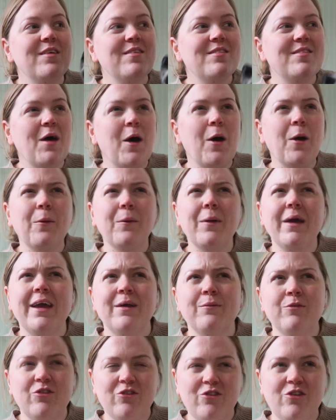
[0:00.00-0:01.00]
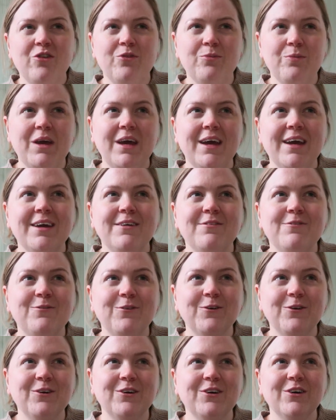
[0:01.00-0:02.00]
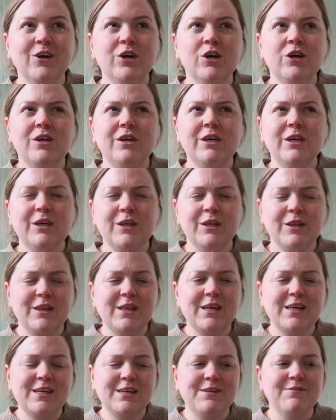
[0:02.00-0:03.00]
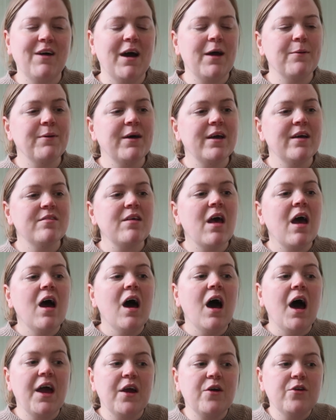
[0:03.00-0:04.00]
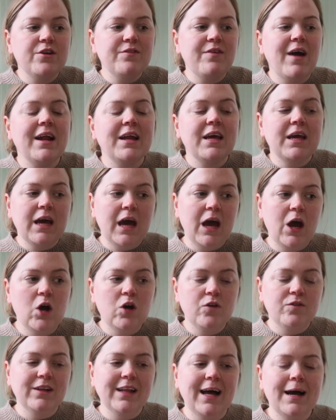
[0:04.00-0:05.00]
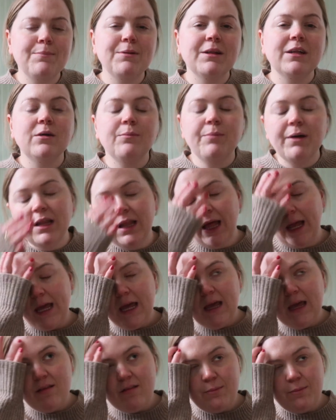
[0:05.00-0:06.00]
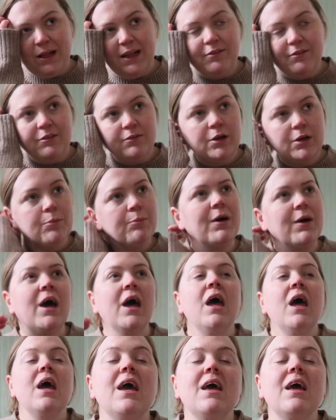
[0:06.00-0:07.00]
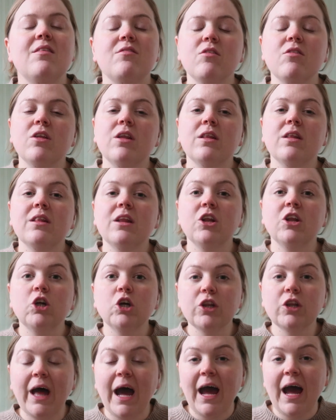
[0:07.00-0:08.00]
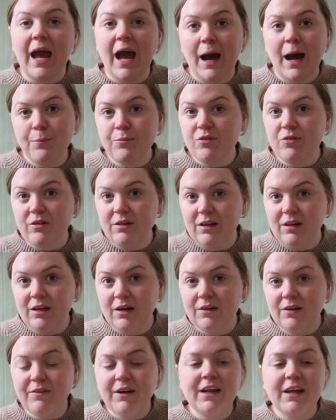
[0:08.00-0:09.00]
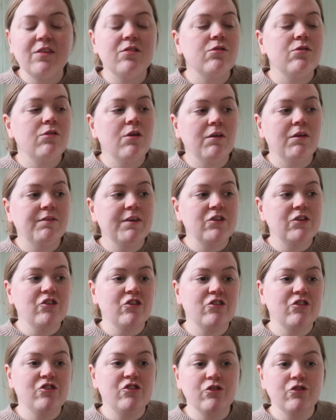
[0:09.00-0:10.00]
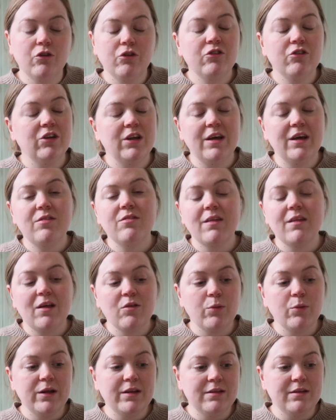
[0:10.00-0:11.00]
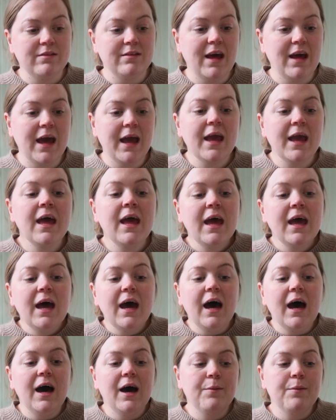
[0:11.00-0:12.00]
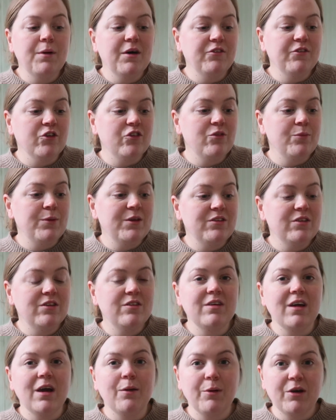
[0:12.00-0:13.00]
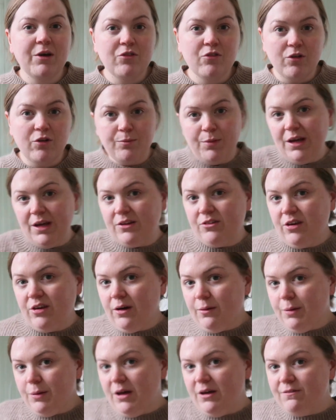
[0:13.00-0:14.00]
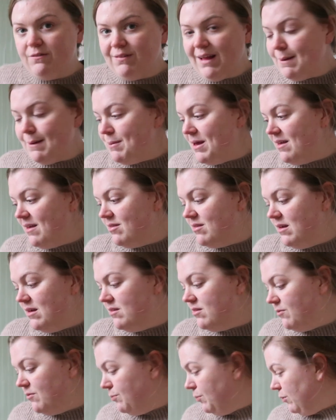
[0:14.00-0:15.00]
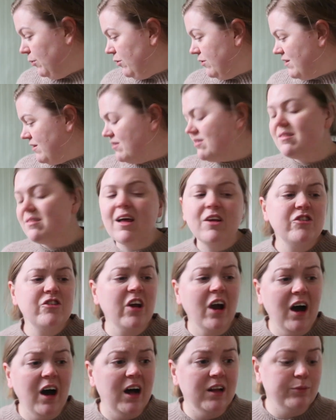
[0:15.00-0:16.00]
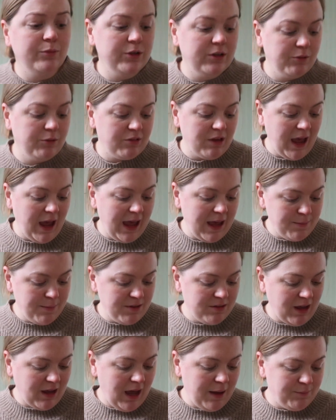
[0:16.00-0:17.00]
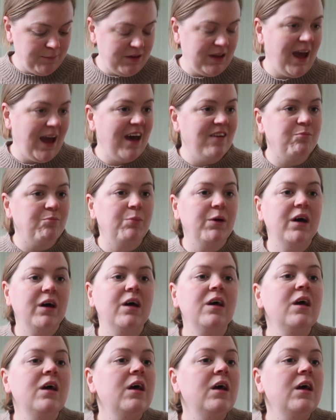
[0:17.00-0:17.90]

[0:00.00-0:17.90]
So it was too big for the fireplace. I could have had it overlap a little bit like it is in my living room, but it's not the look that I absolutely love, and it's nothing just to shorten it, so that's what I did today. I've also been to a DIY store and picked up flat pieces of board. This is actually hardwood. I was aiming to get MDF, but